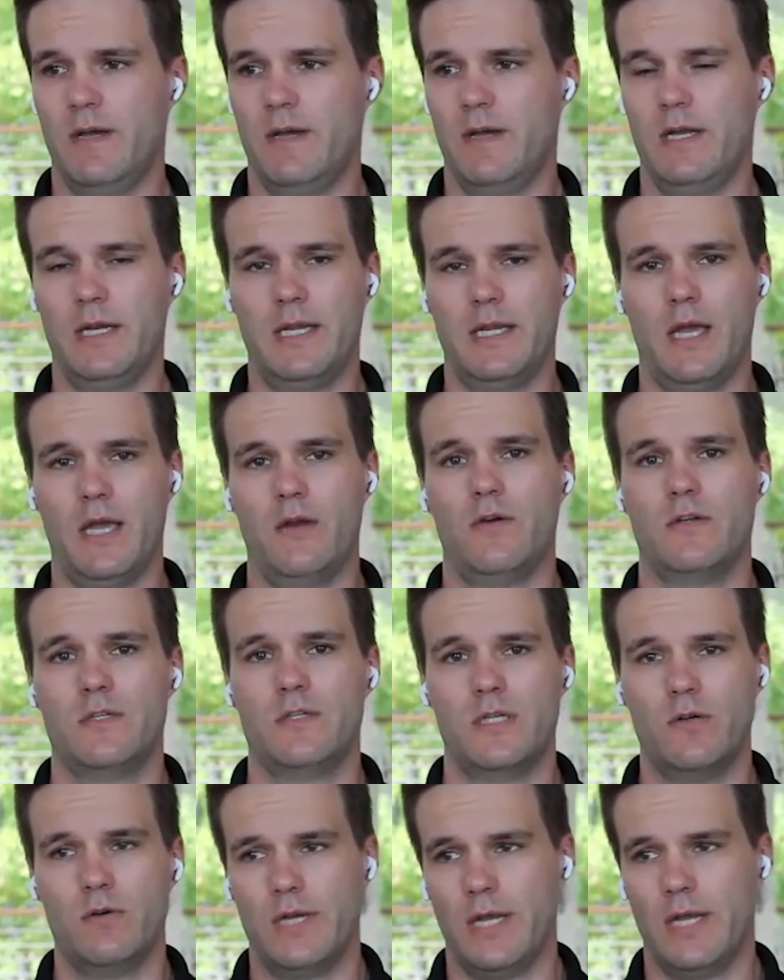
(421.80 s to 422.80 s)
i had to counter and
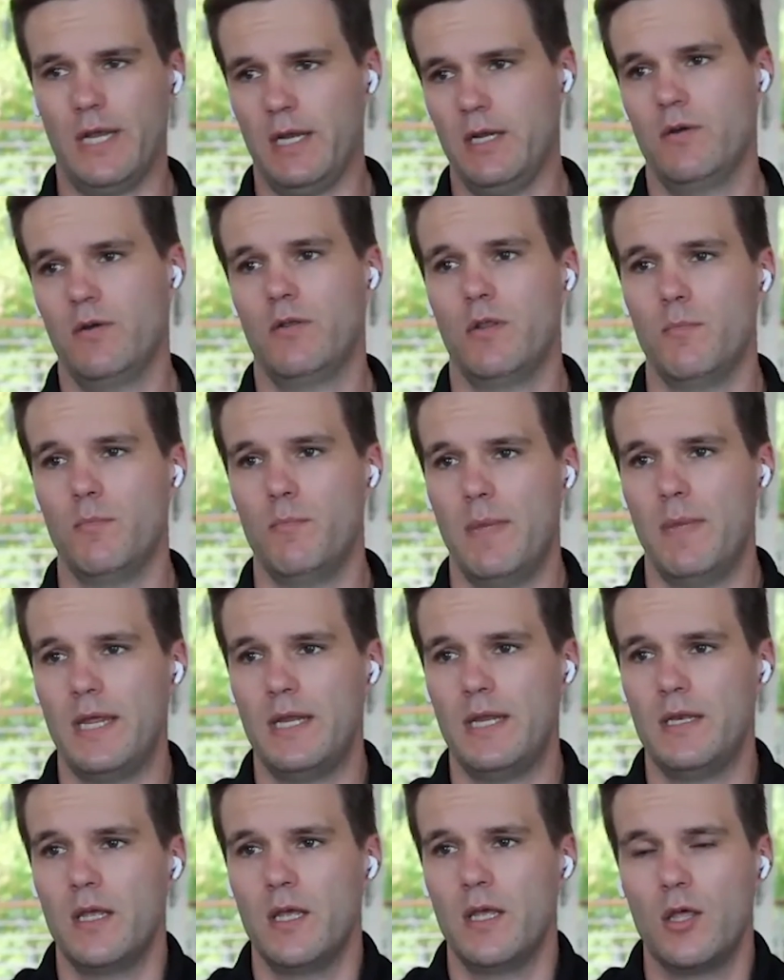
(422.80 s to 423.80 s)
say okay here are the
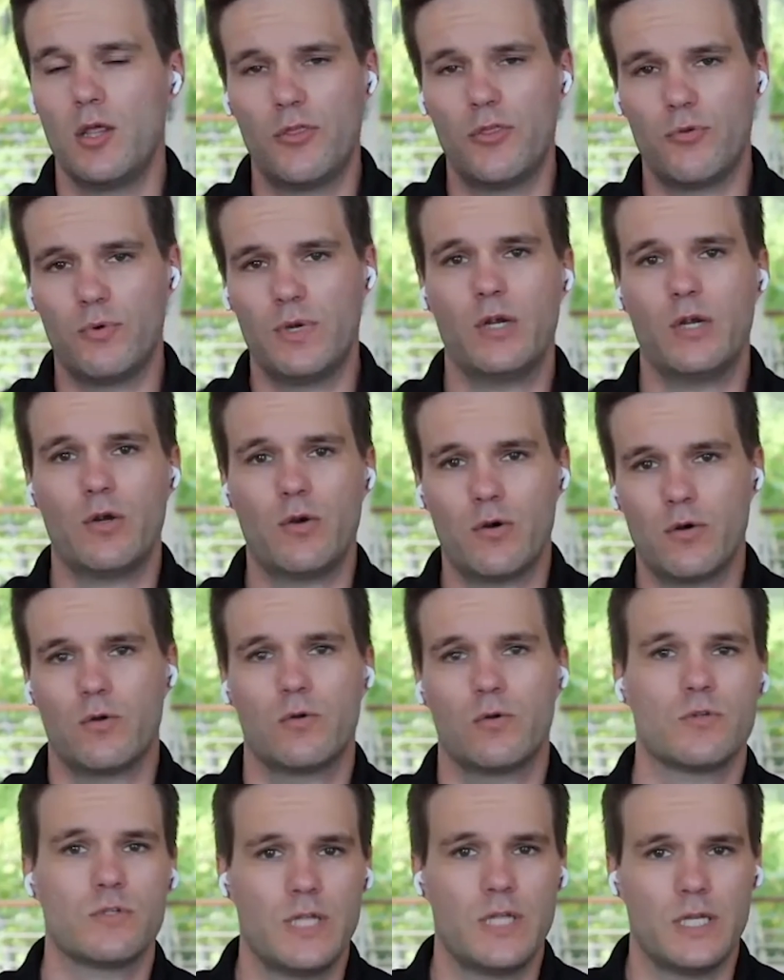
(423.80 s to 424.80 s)
main three
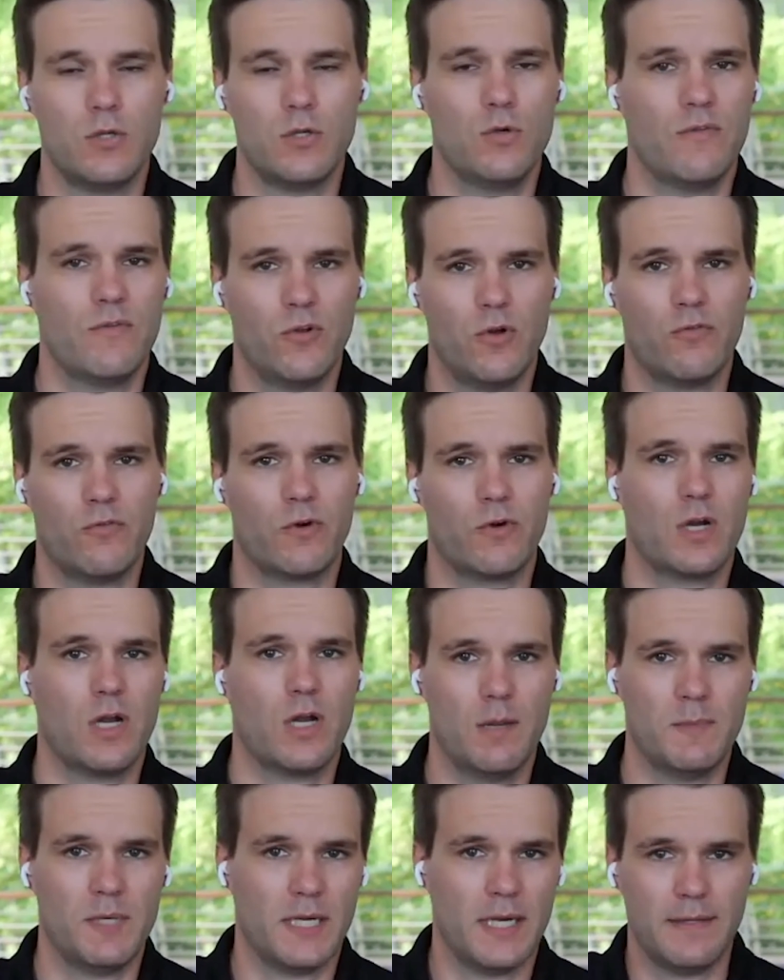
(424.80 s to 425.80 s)
hurdles that you have to
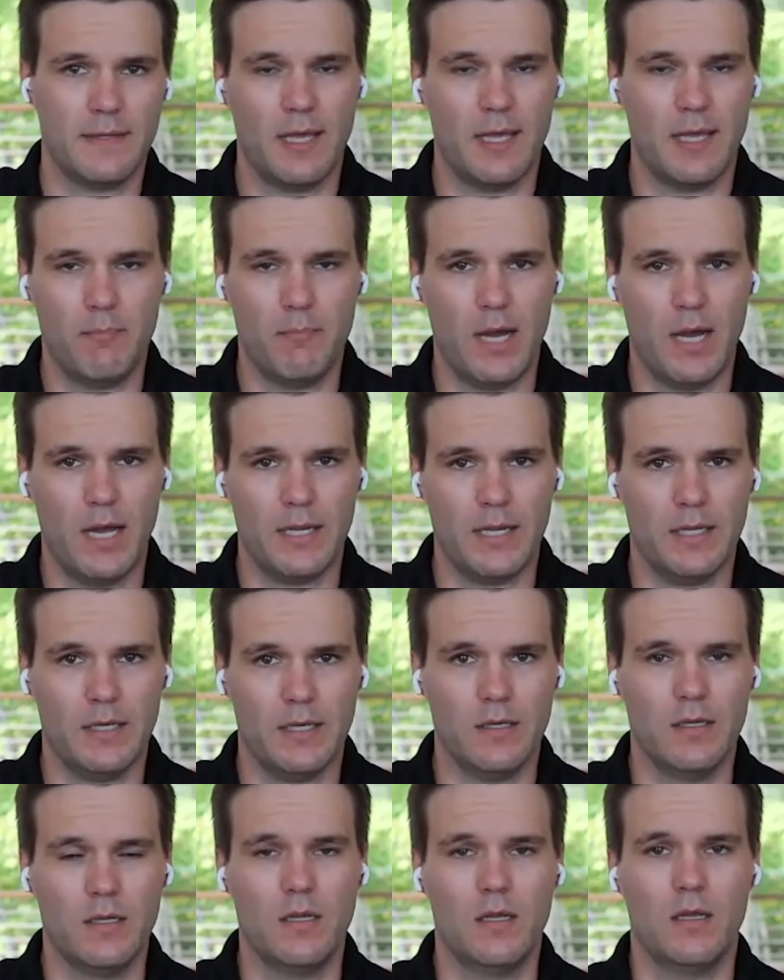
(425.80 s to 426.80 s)
overcome to get that buy-in
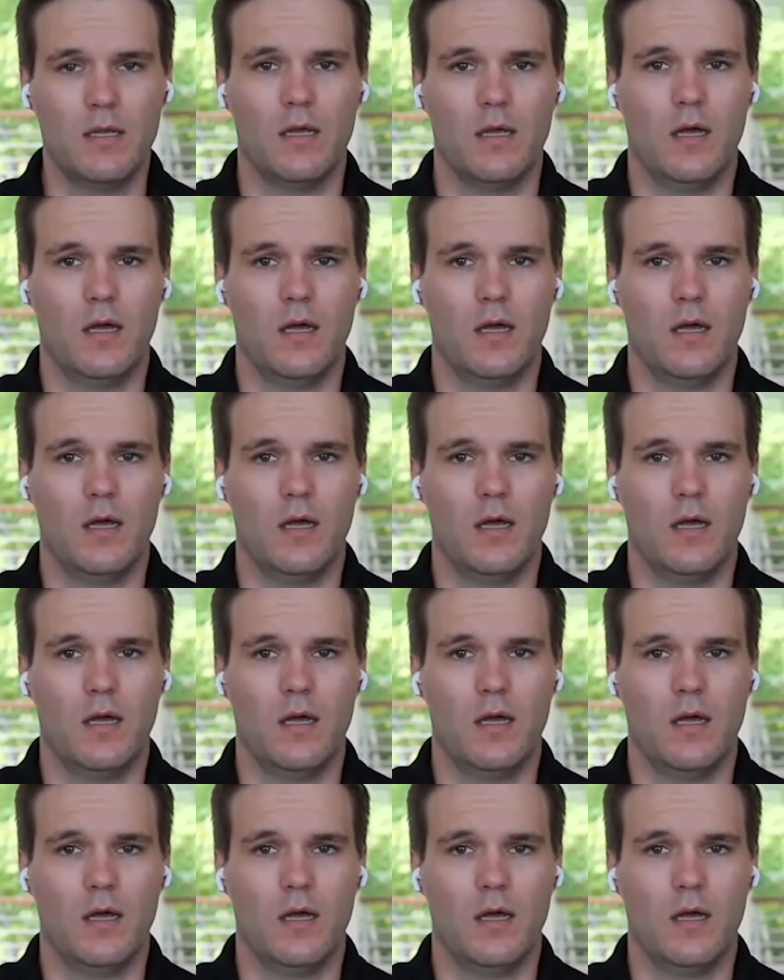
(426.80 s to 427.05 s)
yep